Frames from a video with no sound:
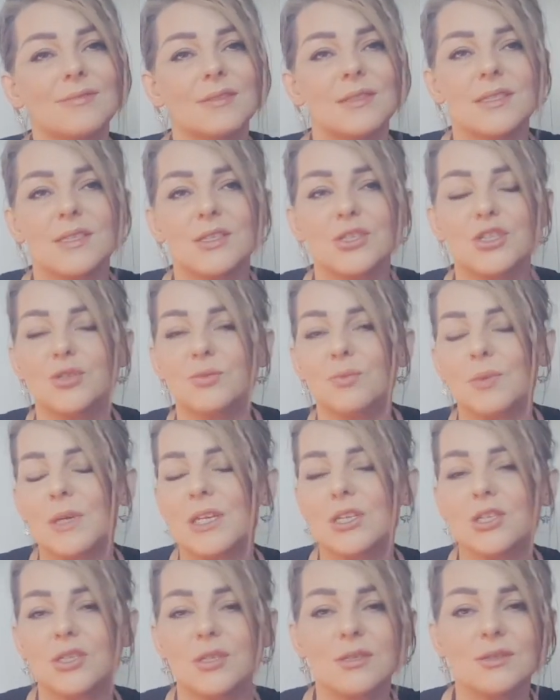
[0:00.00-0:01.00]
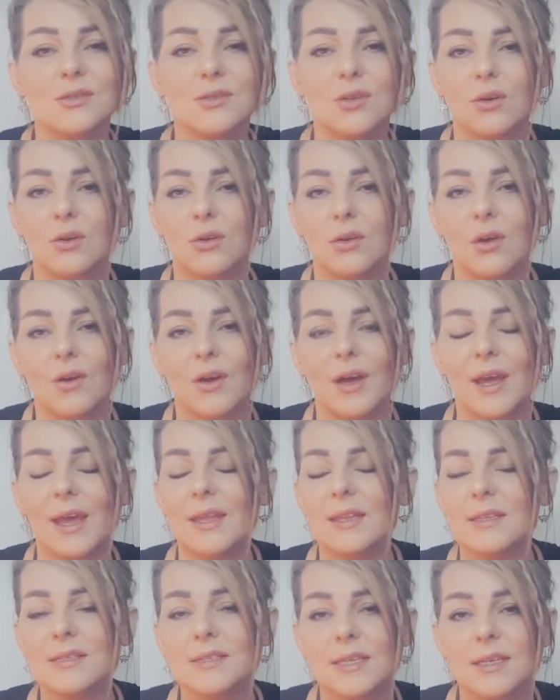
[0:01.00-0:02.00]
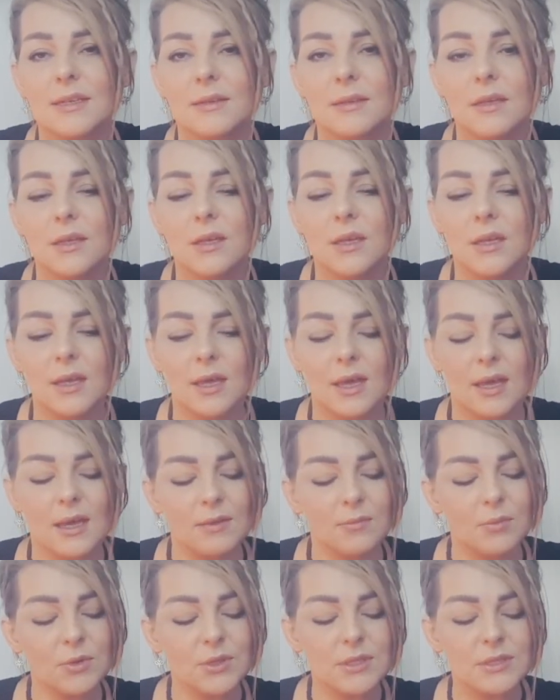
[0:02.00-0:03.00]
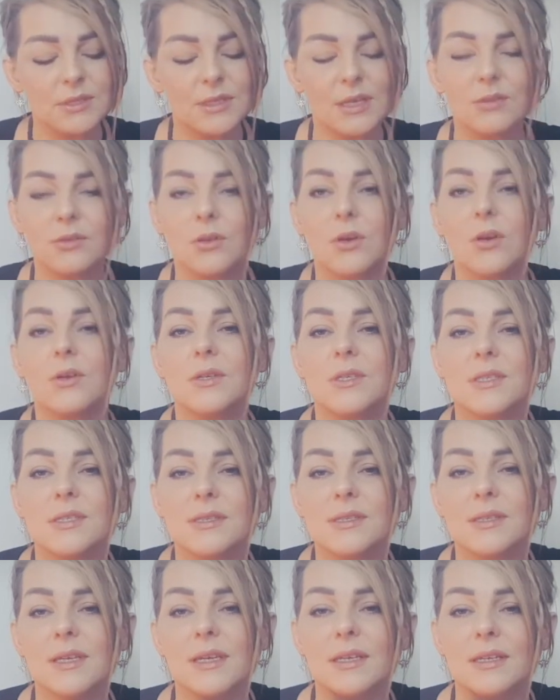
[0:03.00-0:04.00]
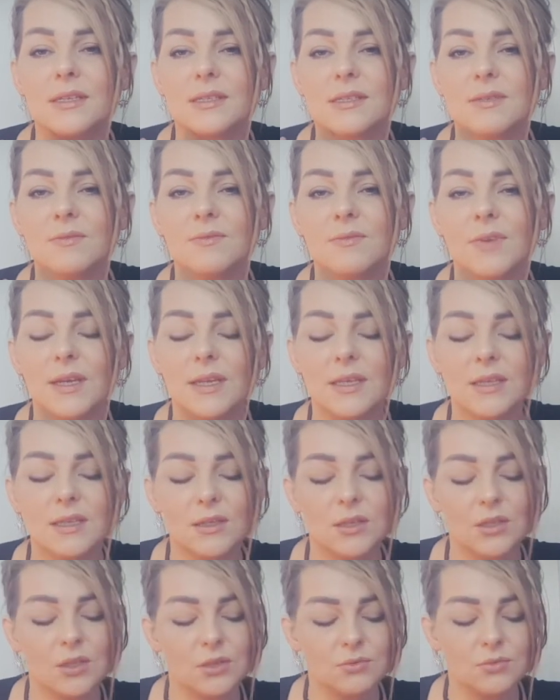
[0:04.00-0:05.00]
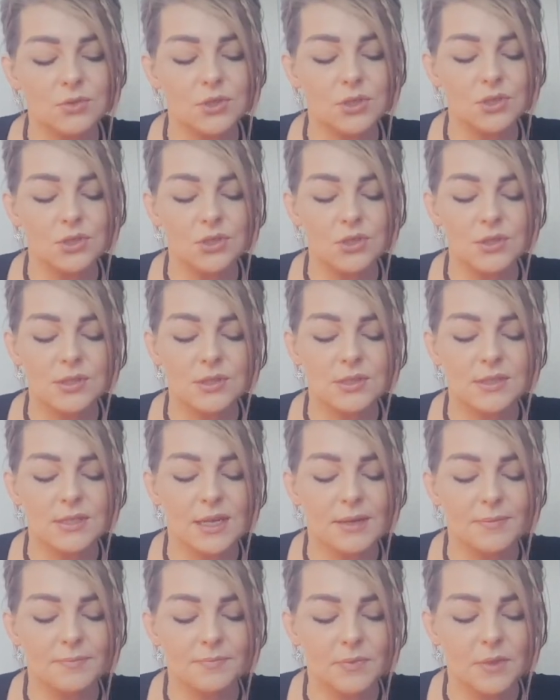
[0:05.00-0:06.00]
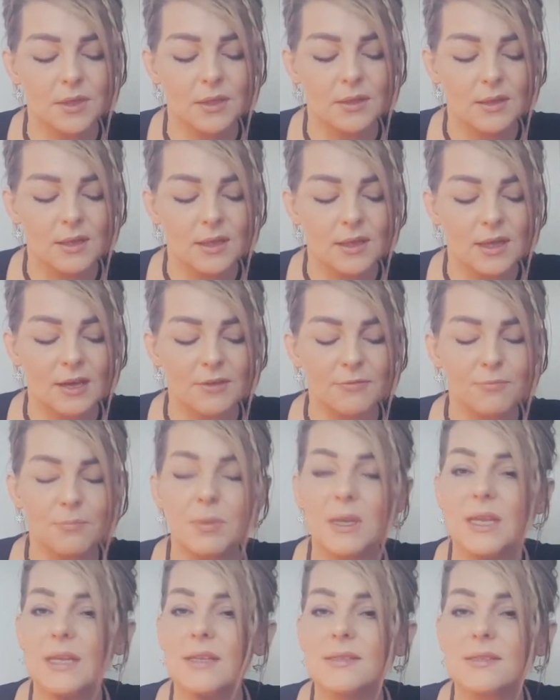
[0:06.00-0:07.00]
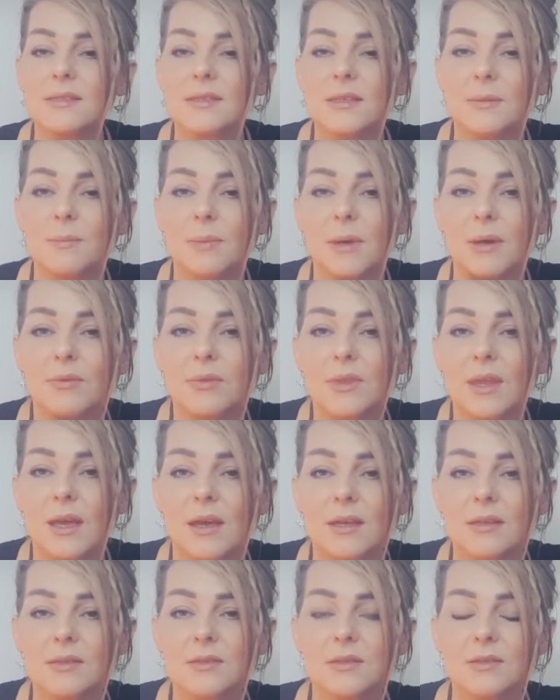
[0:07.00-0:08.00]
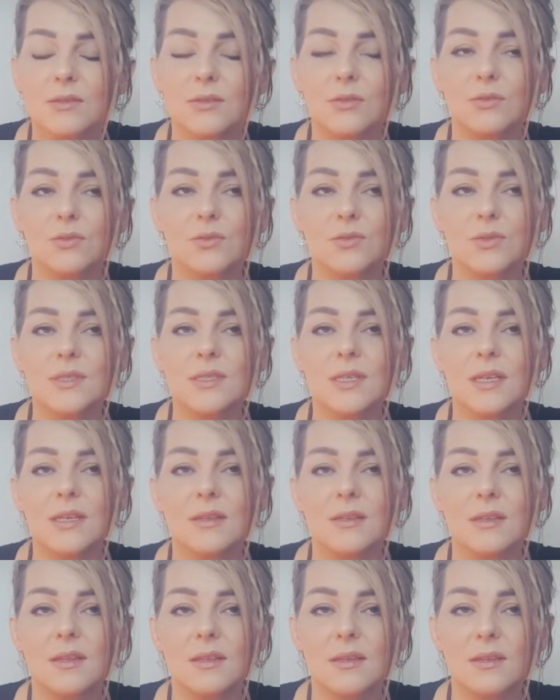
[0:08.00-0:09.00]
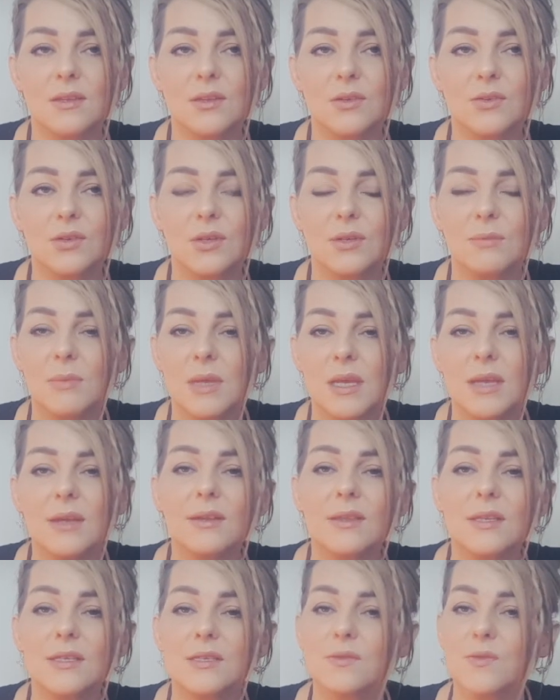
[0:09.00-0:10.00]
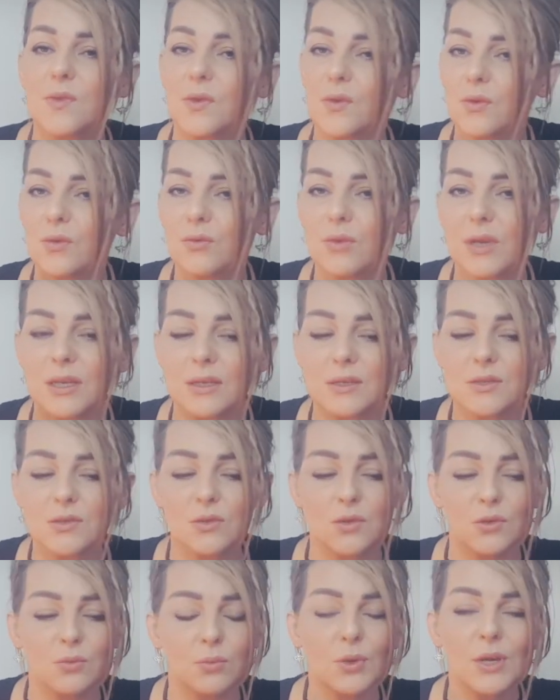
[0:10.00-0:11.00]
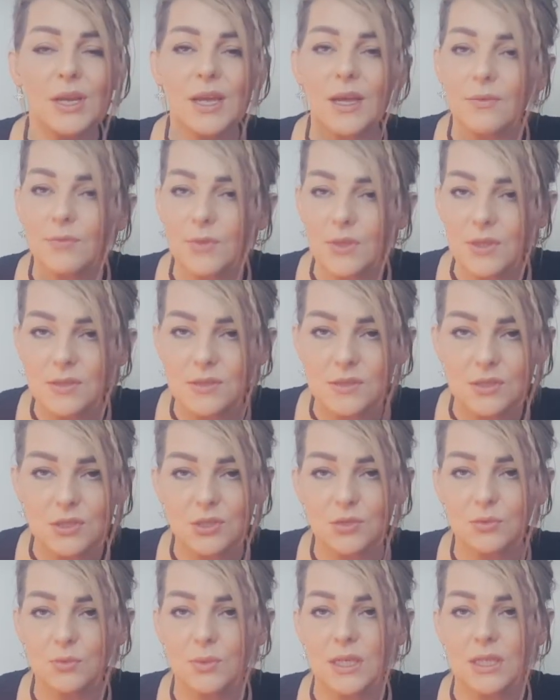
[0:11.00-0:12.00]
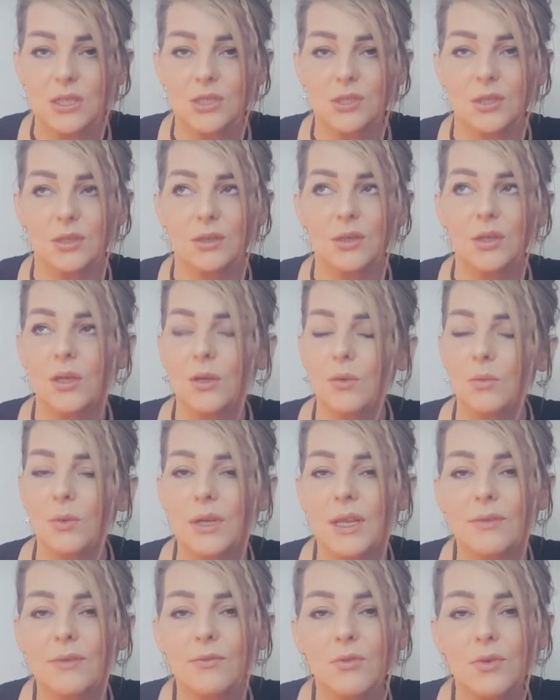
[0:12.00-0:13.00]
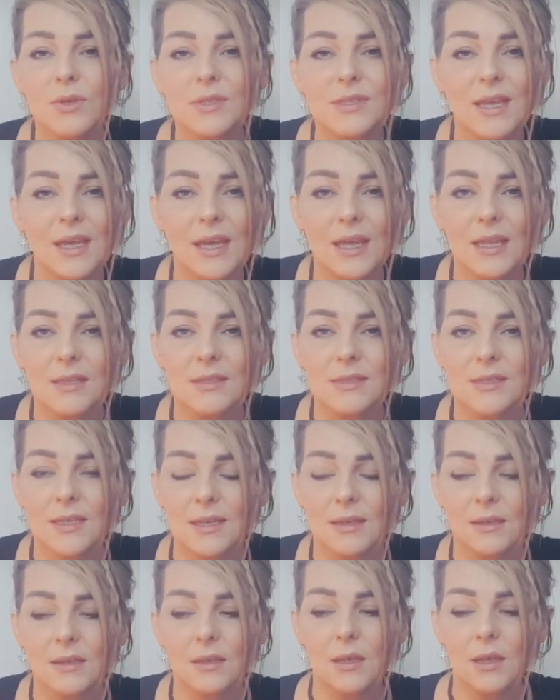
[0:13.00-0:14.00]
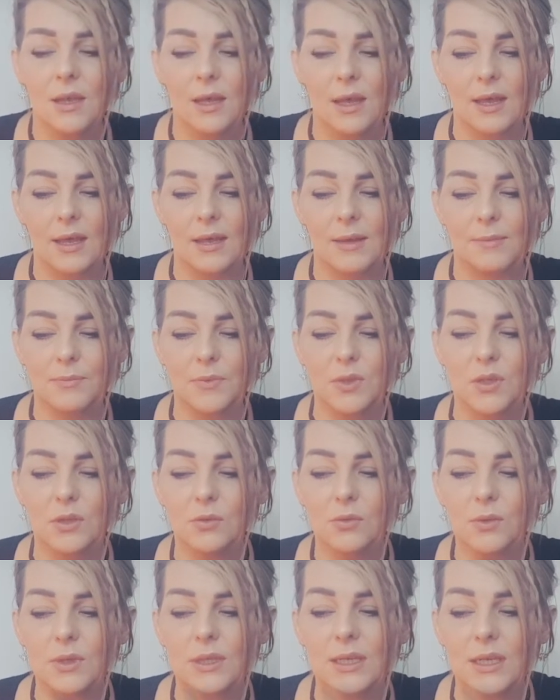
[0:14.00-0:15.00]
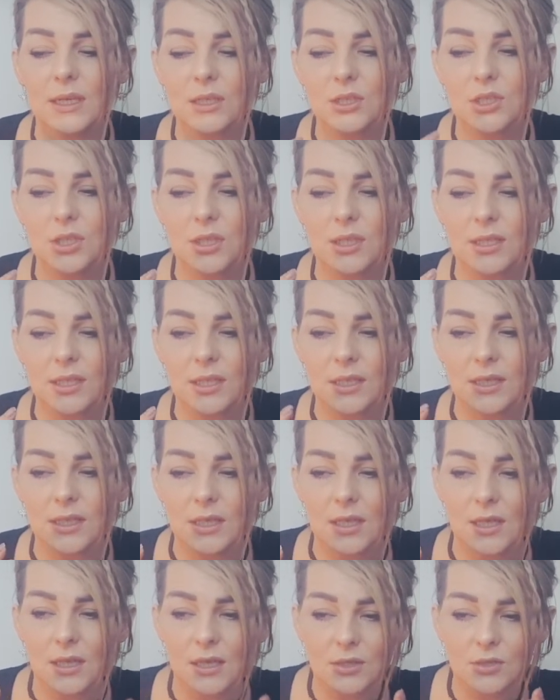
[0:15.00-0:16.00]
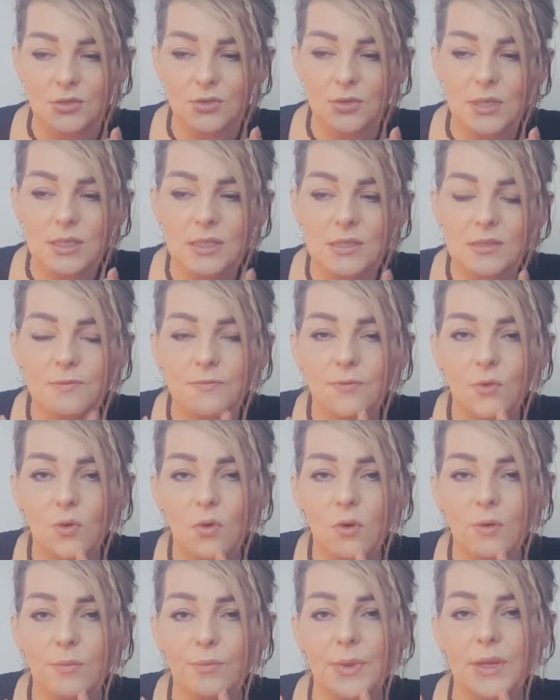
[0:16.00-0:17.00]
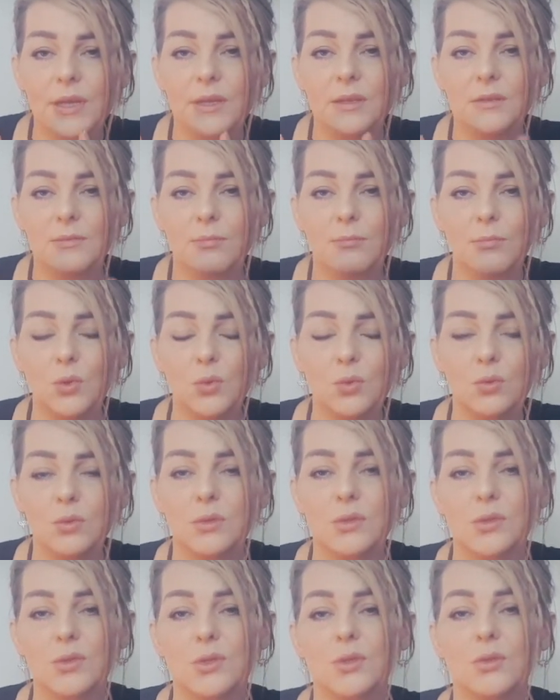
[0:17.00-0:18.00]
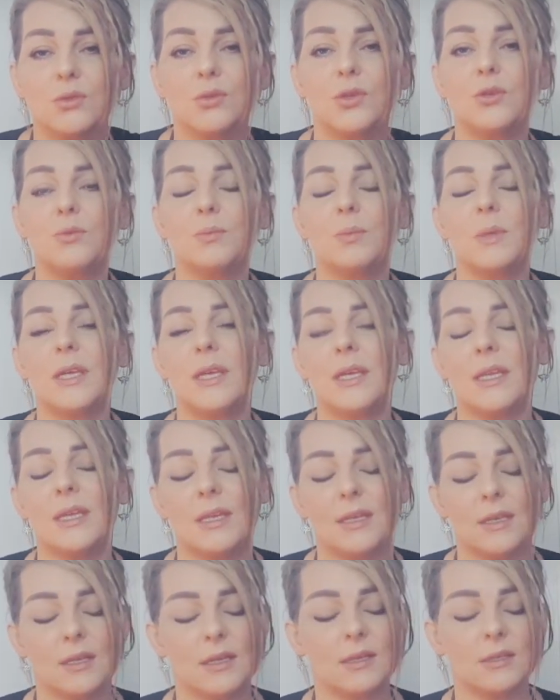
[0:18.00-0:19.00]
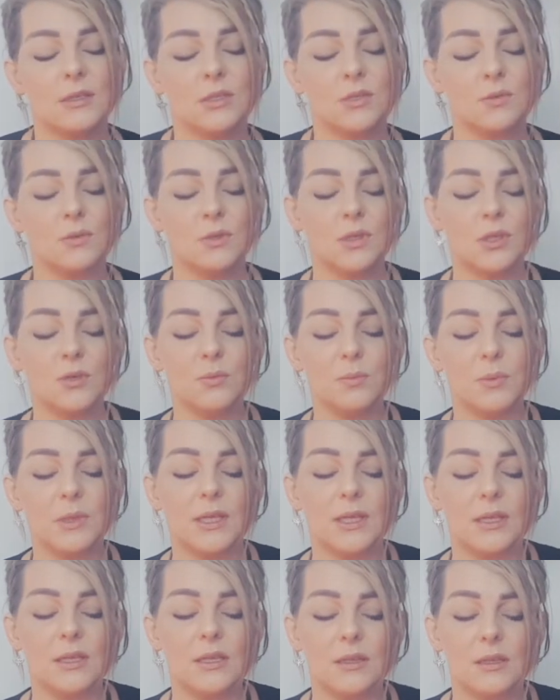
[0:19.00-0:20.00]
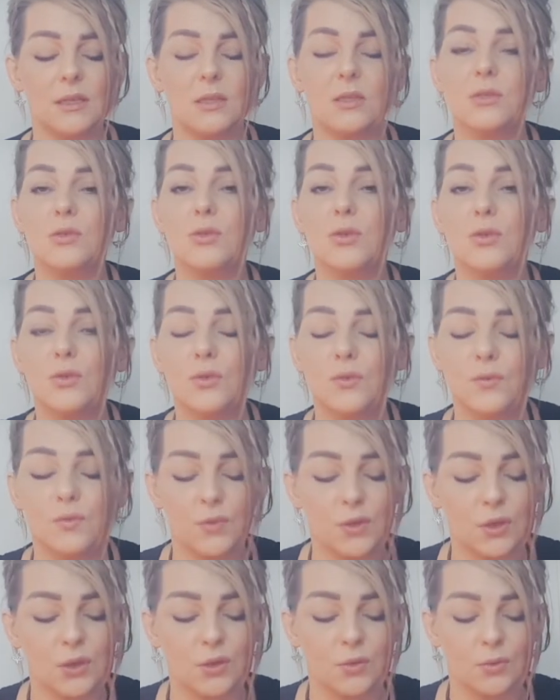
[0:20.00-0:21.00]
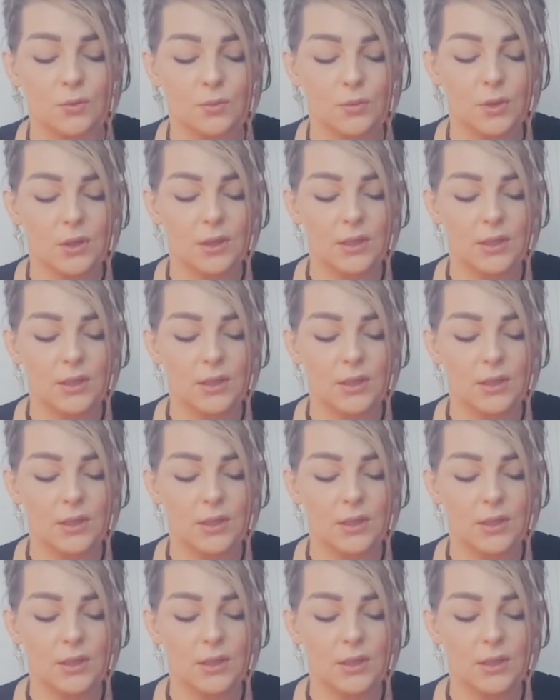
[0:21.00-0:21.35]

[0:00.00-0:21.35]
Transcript: situations are, are ending uh, what the death card is saying, it's inviting you to just um, have bliss about that. You know, see that you can make this for your greatest good, whatever the situation, whatever is ending, um, you can actually transform and mould your new beginning into a new beginning that is good for you.